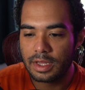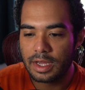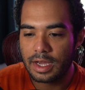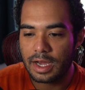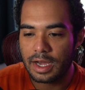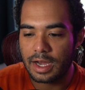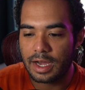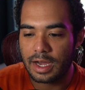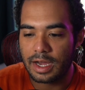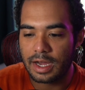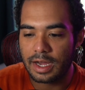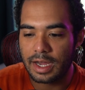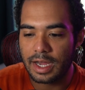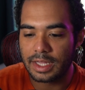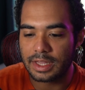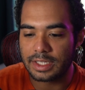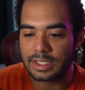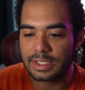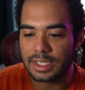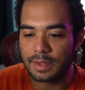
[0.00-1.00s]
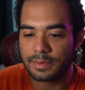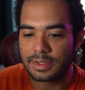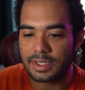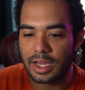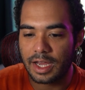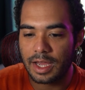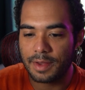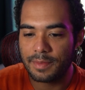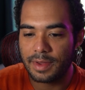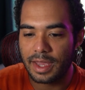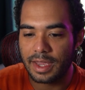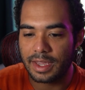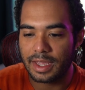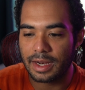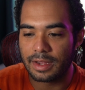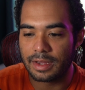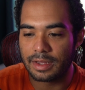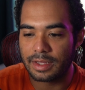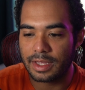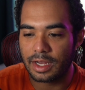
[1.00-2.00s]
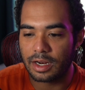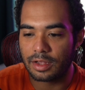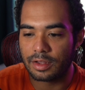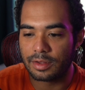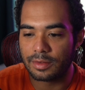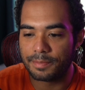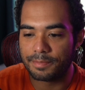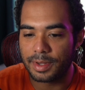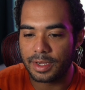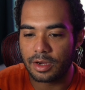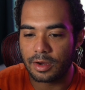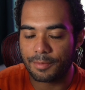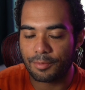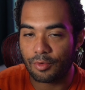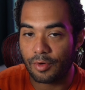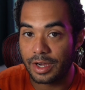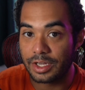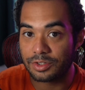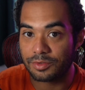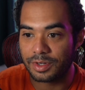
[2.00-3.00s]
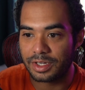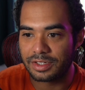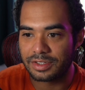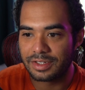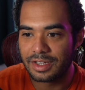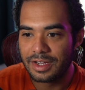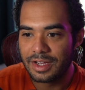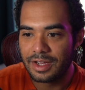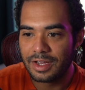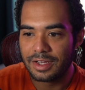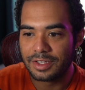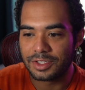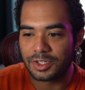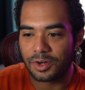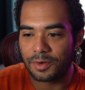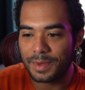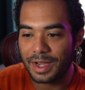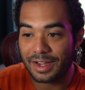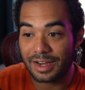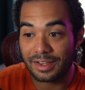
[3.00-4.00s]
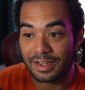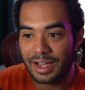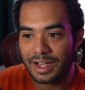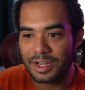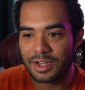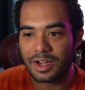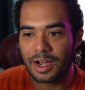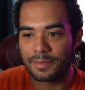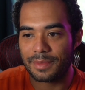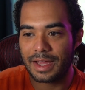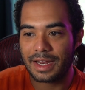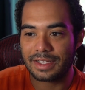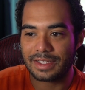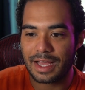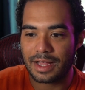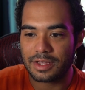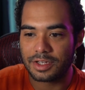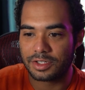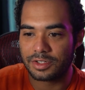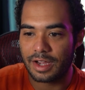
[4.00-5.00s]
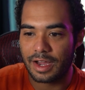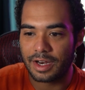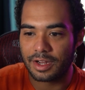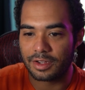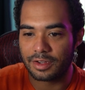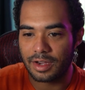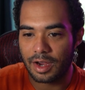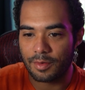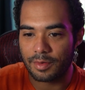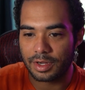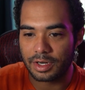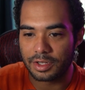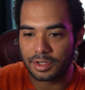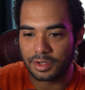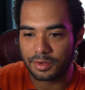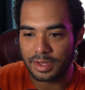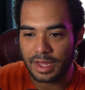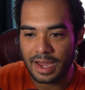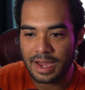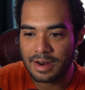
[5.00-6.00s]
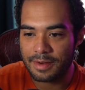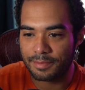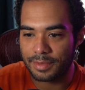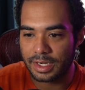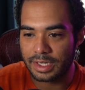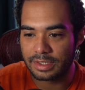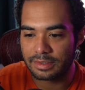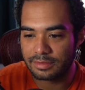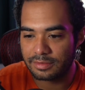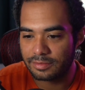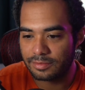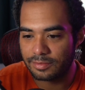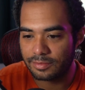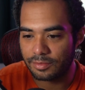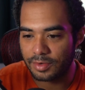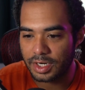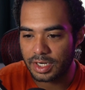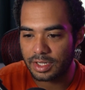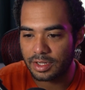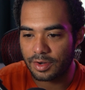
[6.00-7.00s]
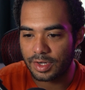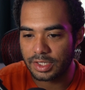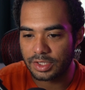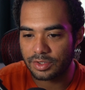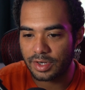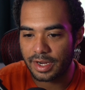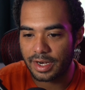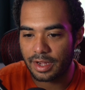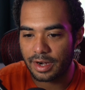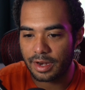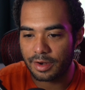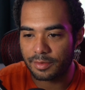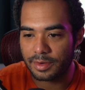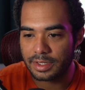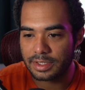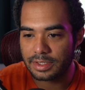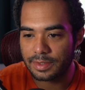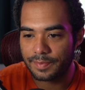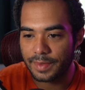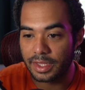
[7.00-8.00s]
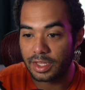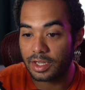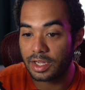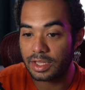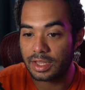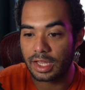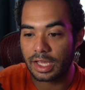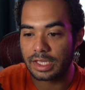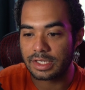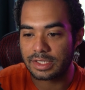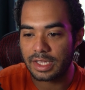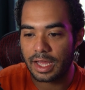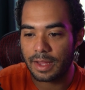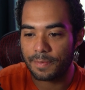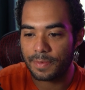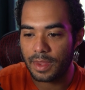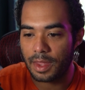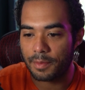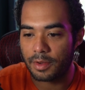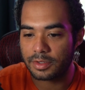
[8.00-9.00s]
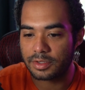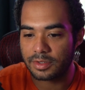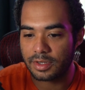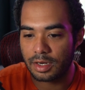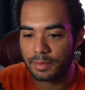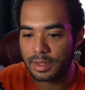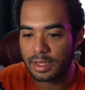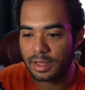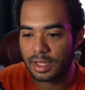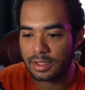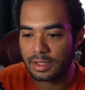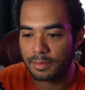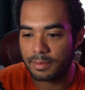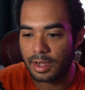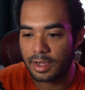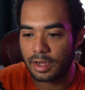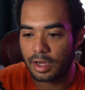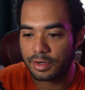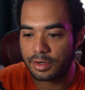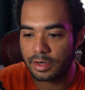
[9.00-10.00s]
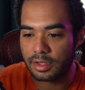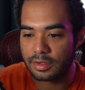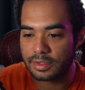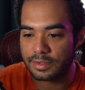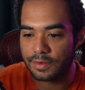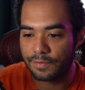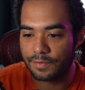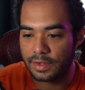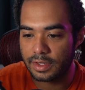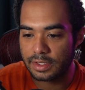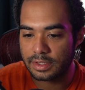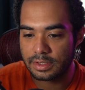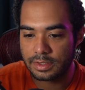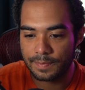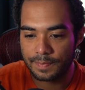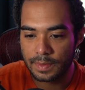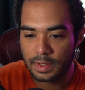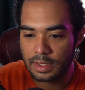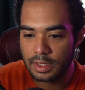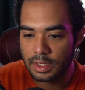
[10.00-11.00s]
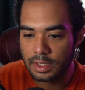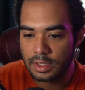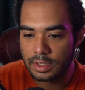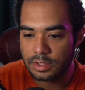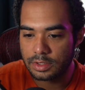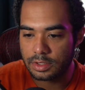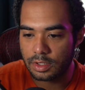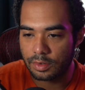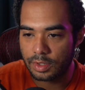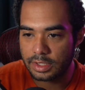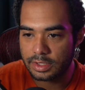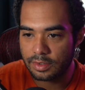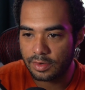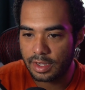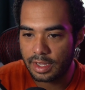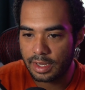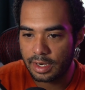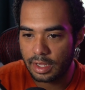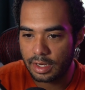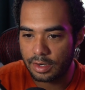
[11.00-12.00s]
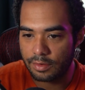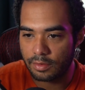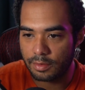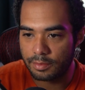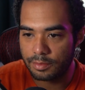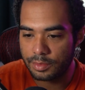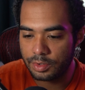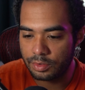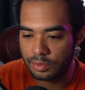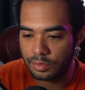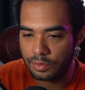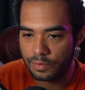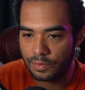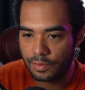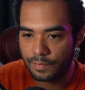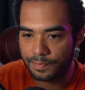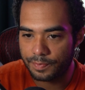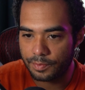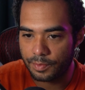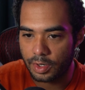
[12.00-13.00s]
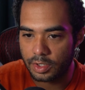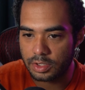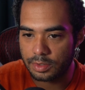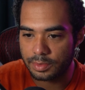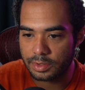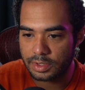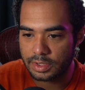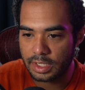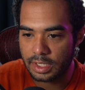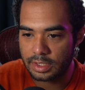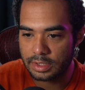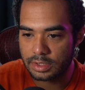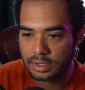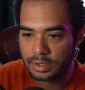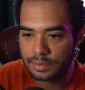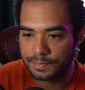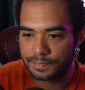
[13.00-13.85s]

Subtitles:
at the same time and get a bigger price range. So I'm not going to lie to you, I'm not exactly sure how we're going to do that, but we're going to go ahead and try it out anyways. And the good thing is that I'm also going to be collecting my $100 in fees. So let's go ahead and remove 100%.